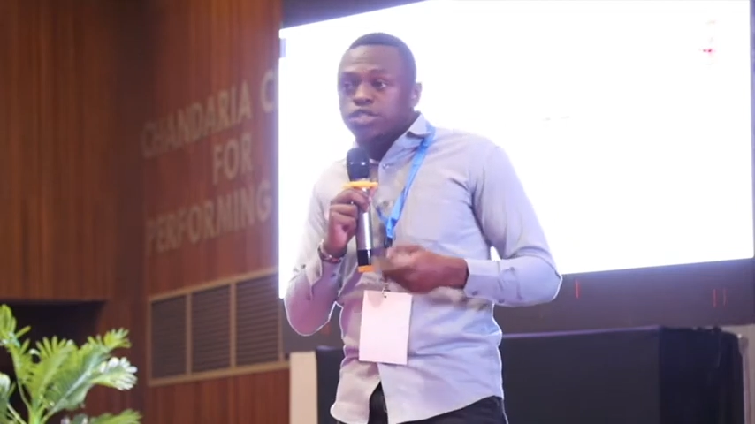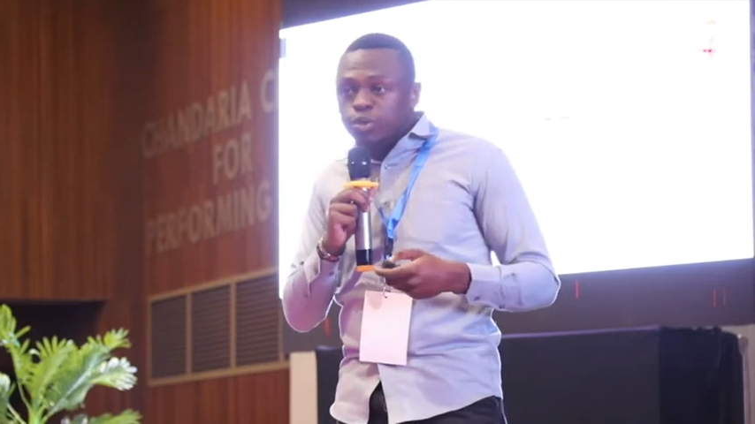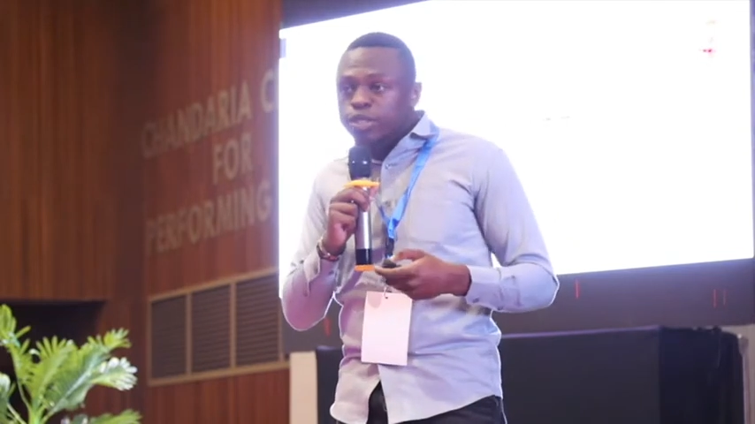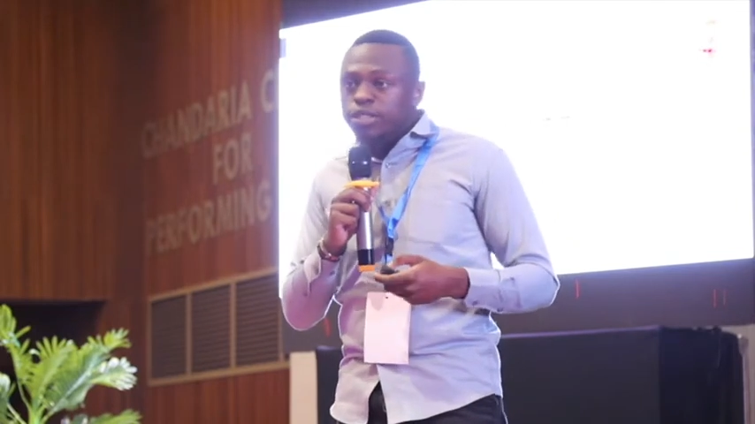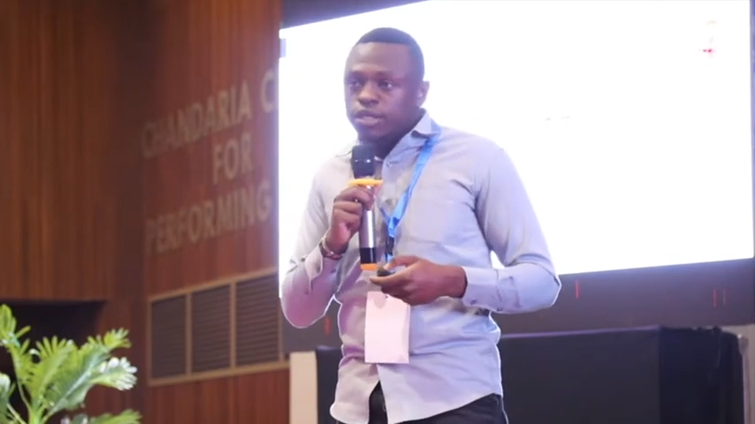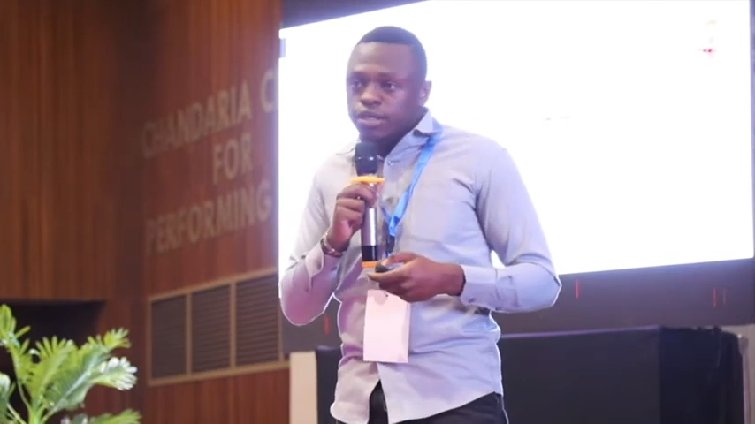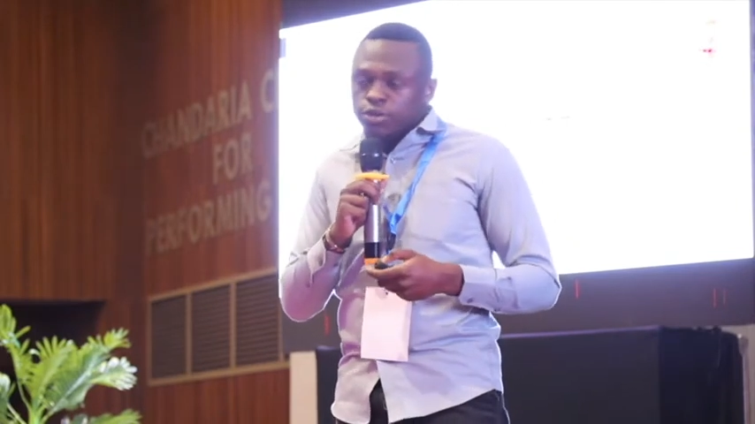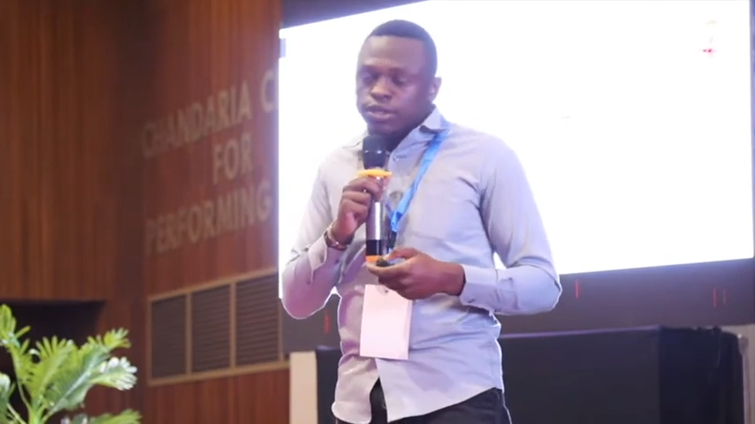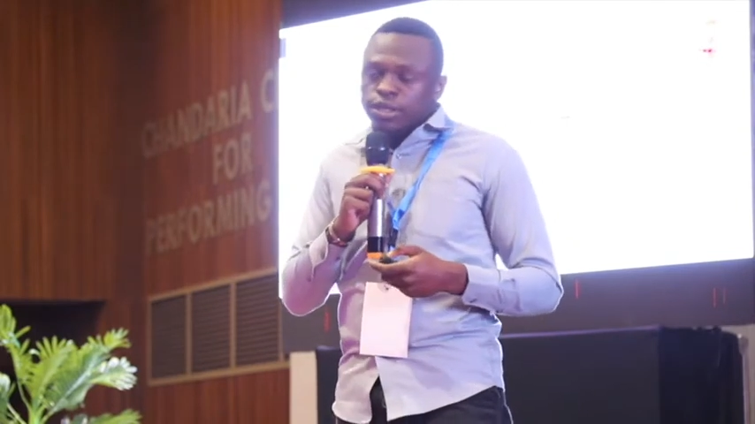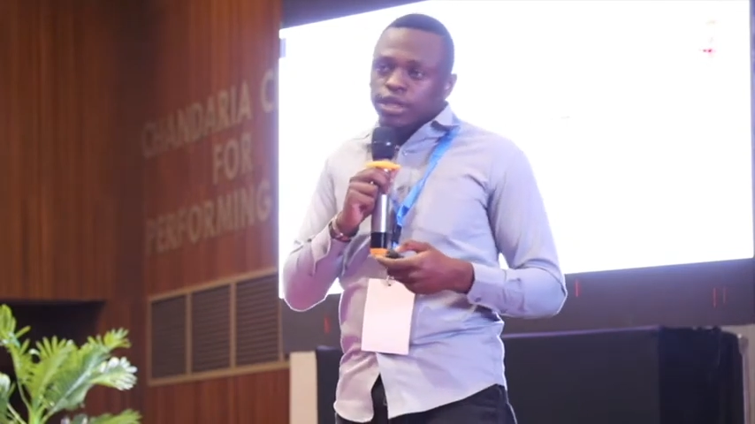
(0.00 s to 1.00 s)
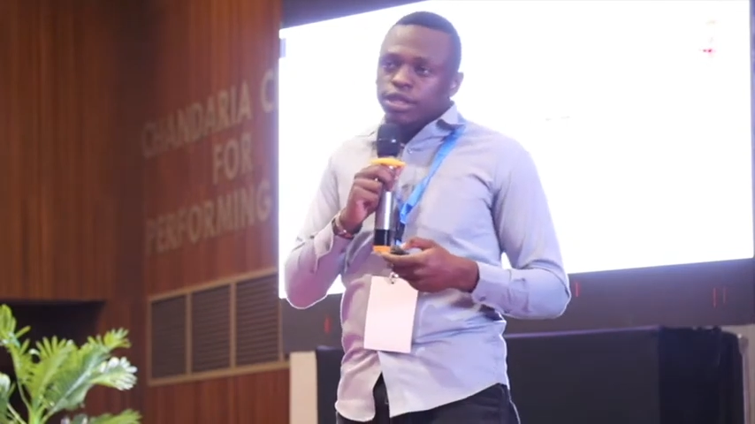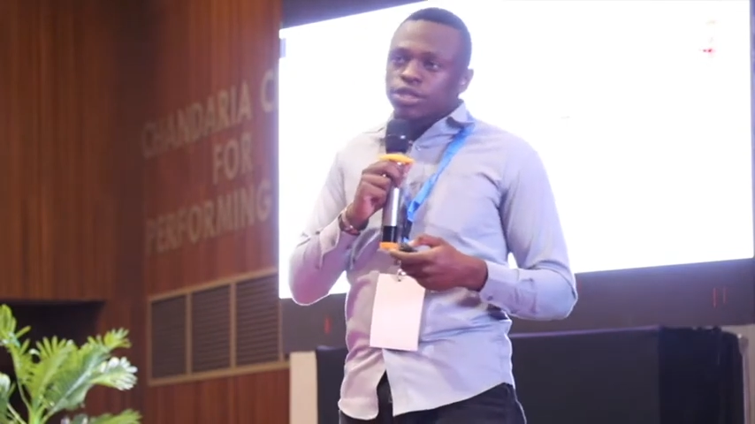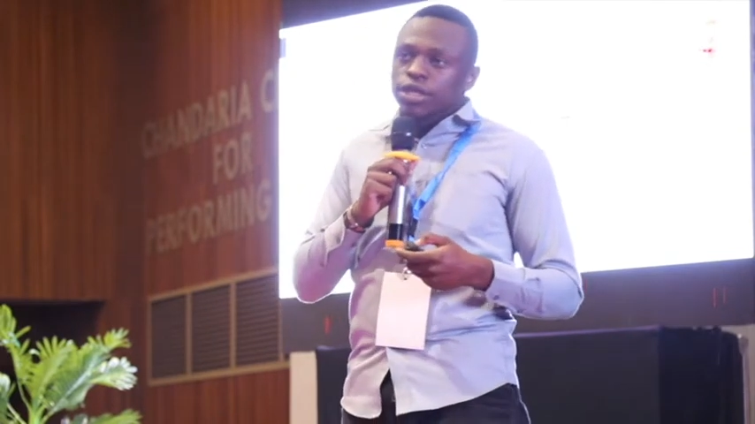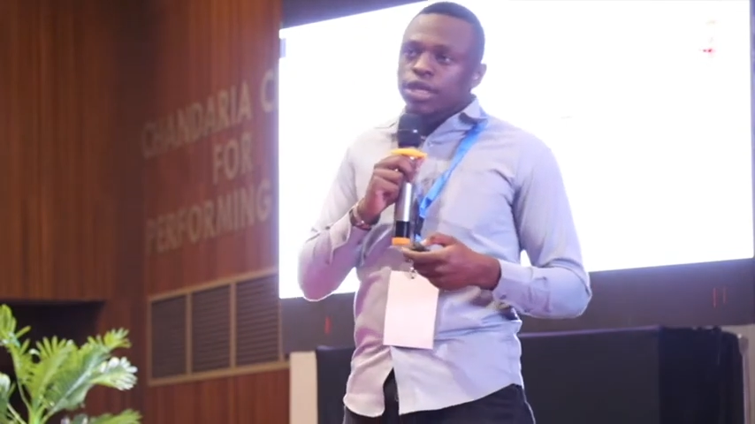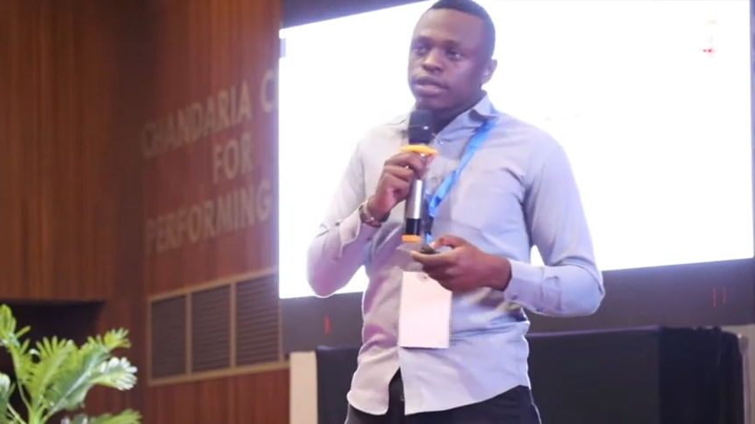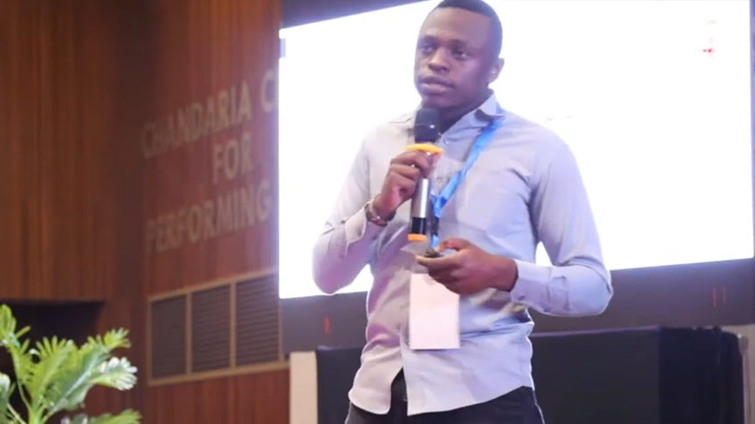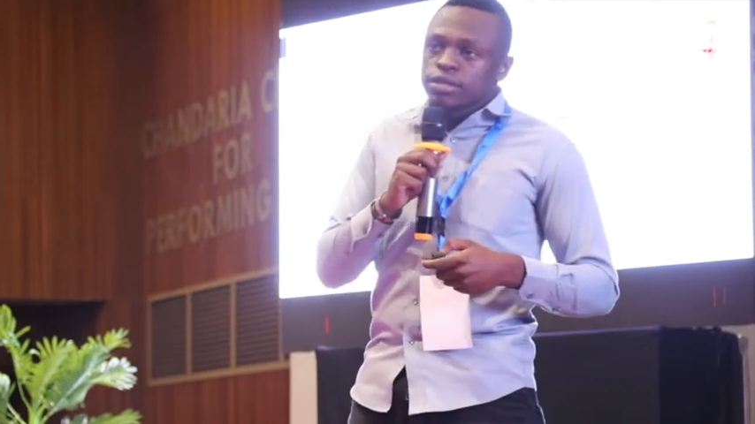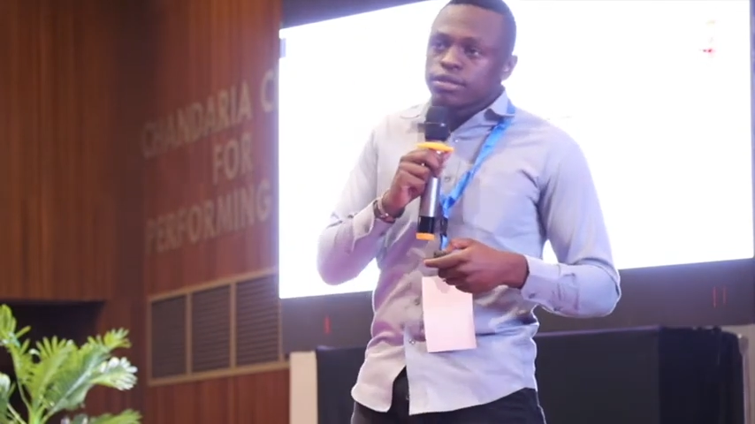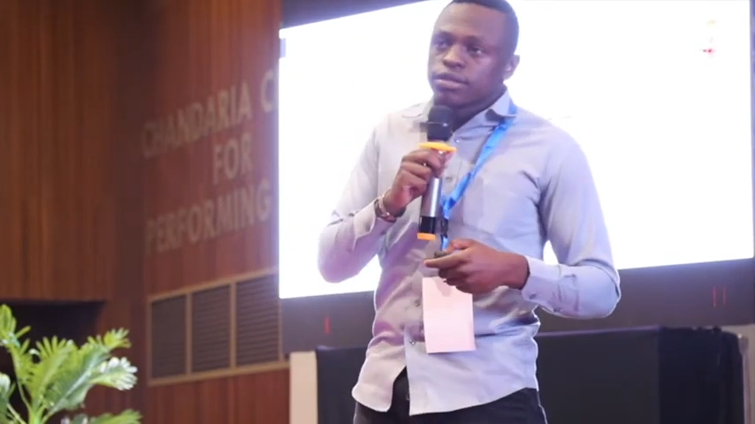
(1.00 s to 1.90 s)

20 Kenyan shillings.